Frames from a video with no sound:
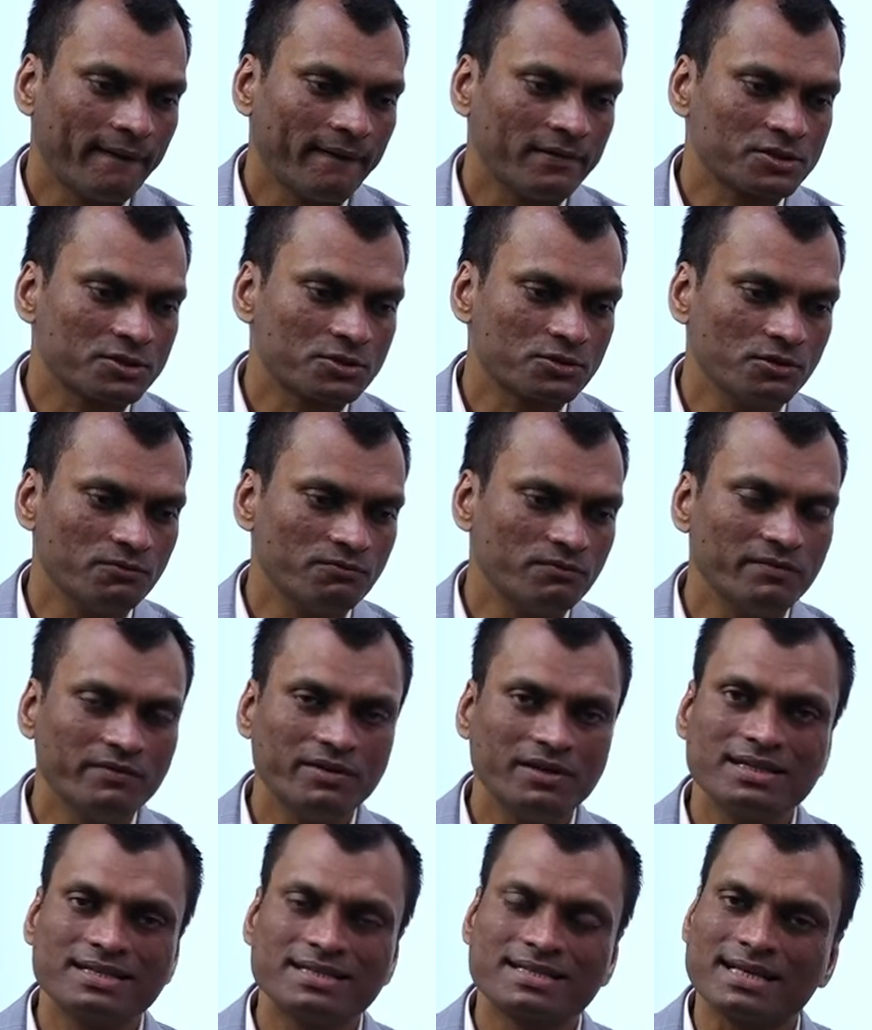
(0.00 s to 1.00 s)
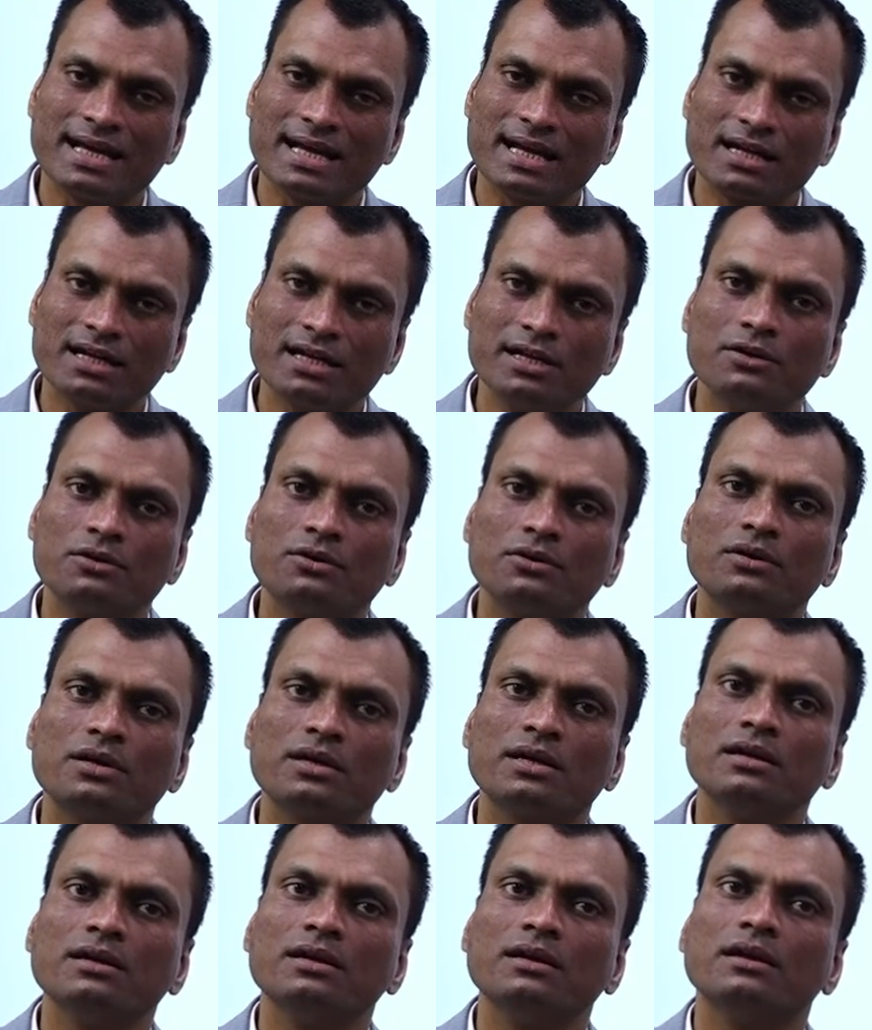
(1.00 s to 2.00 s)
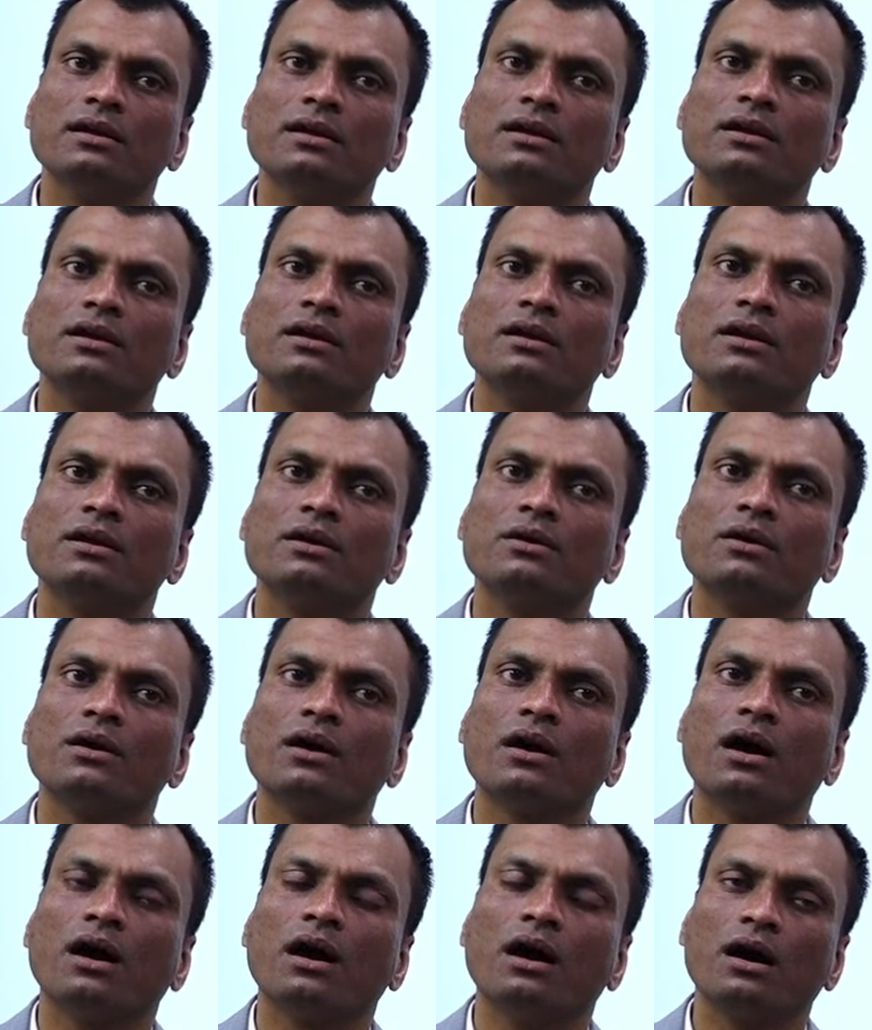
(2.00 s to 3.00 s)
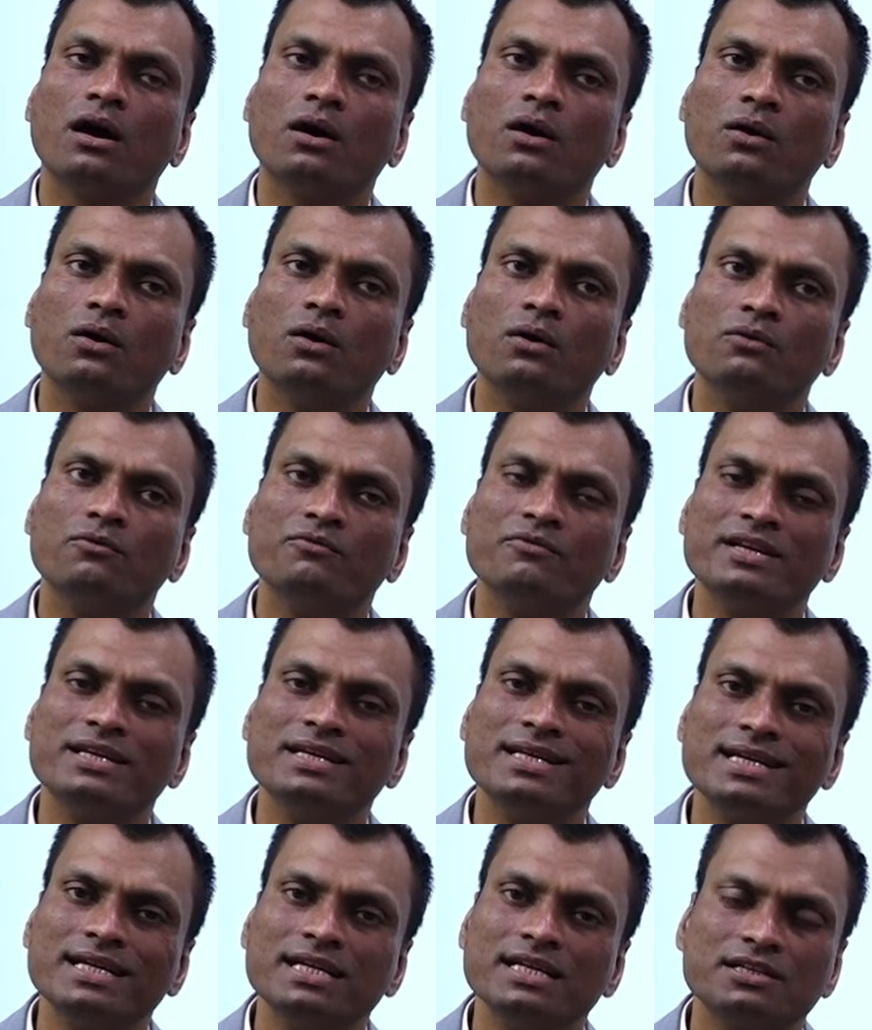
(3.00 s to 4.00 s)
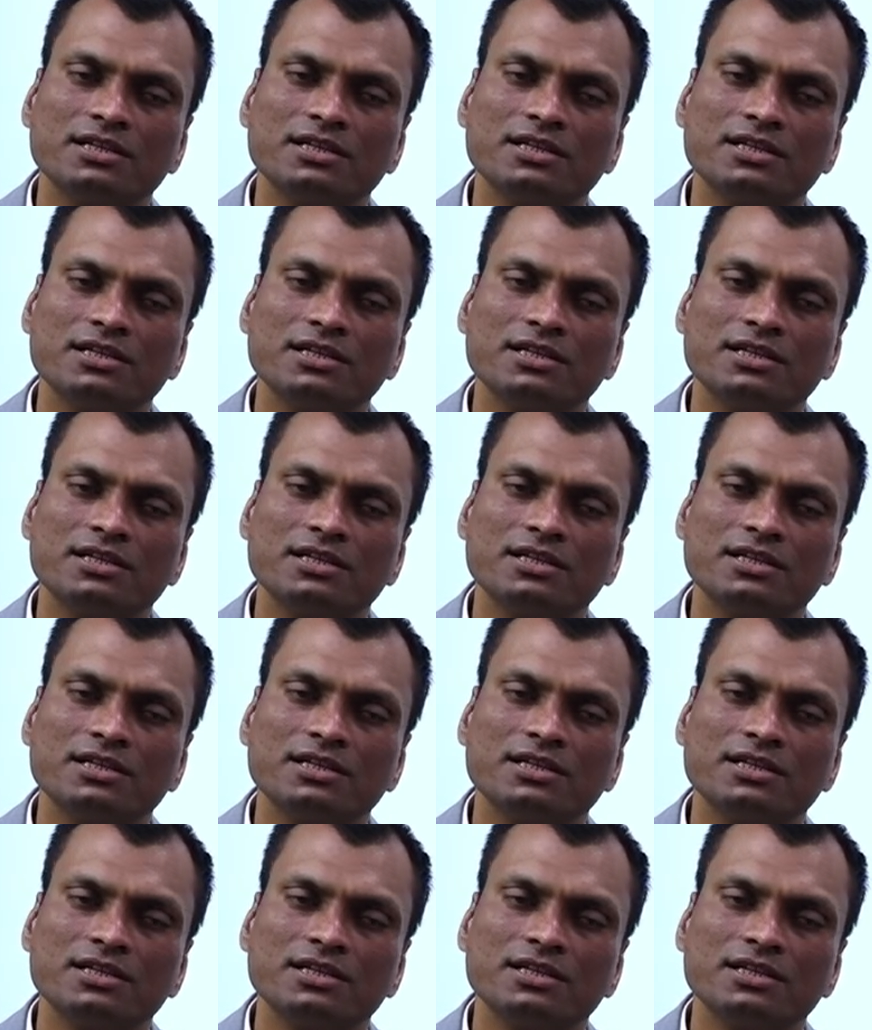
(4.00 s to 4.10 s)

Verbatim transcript: So we will exactly know how we need